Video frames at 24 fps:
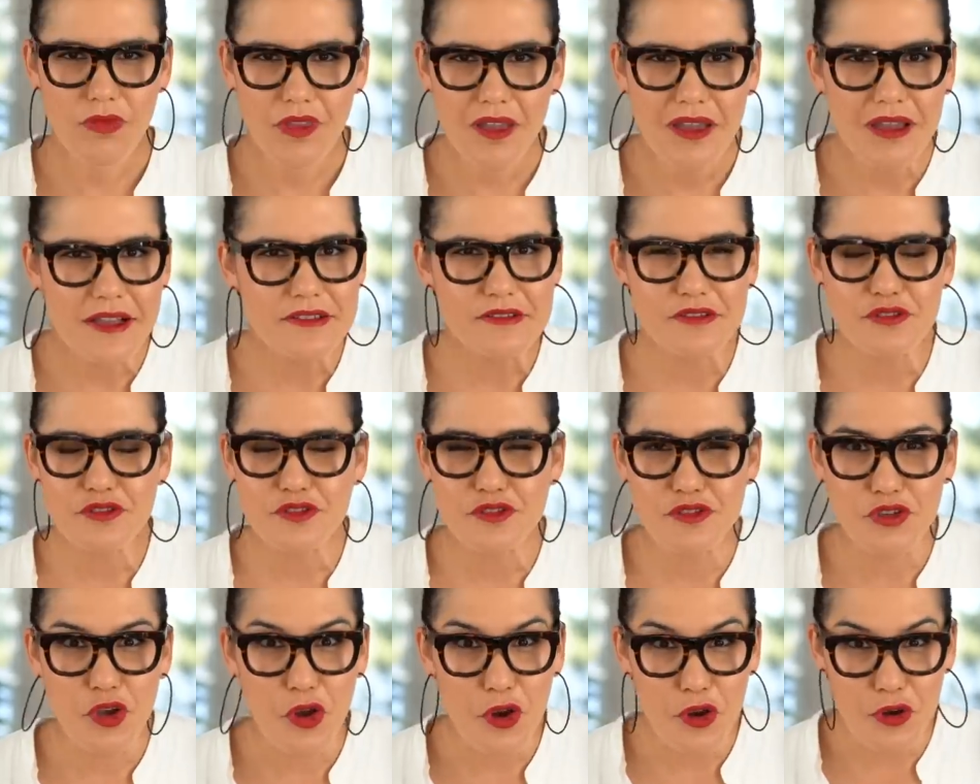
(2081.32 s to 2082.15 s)
It's
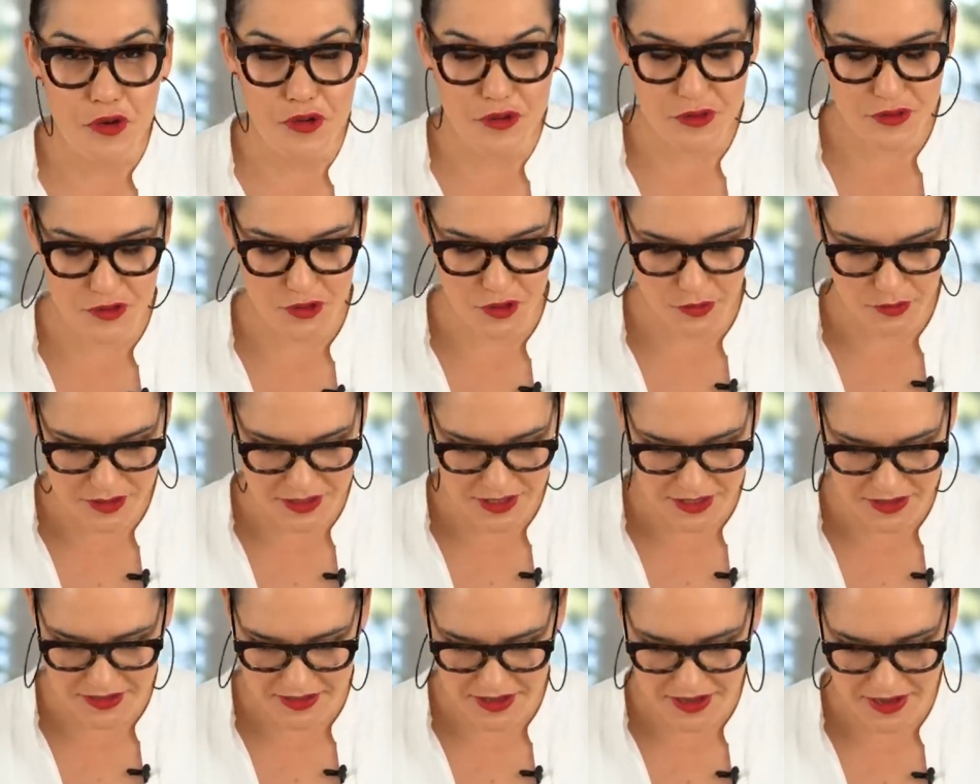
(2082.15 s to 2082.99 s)
so super
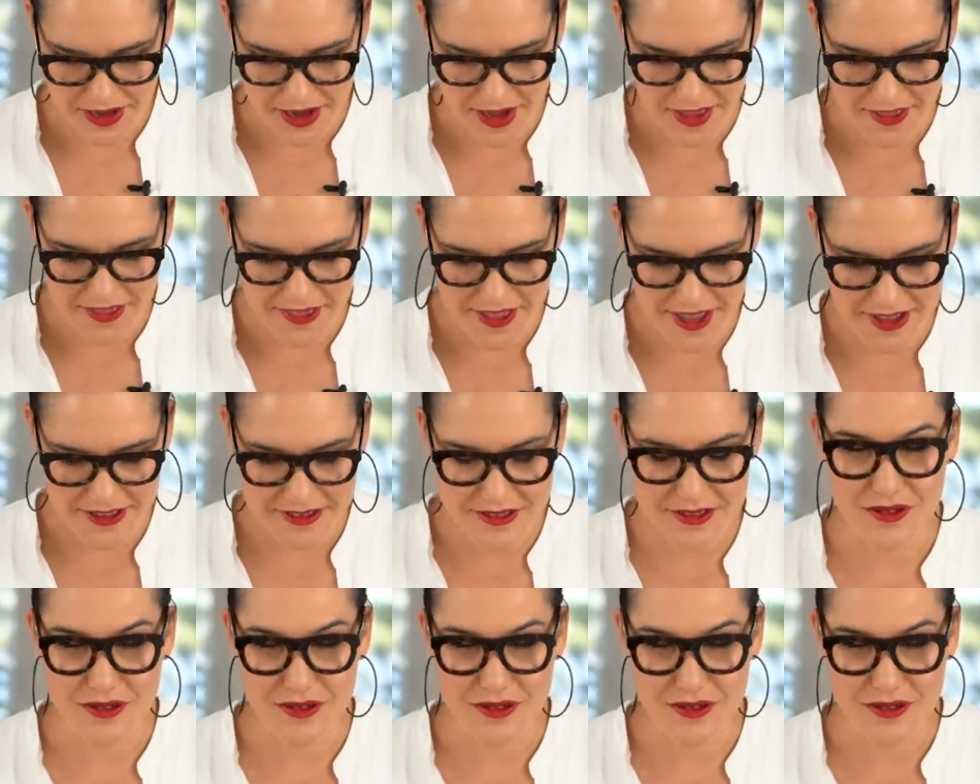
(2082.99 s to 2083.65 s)
tender, and that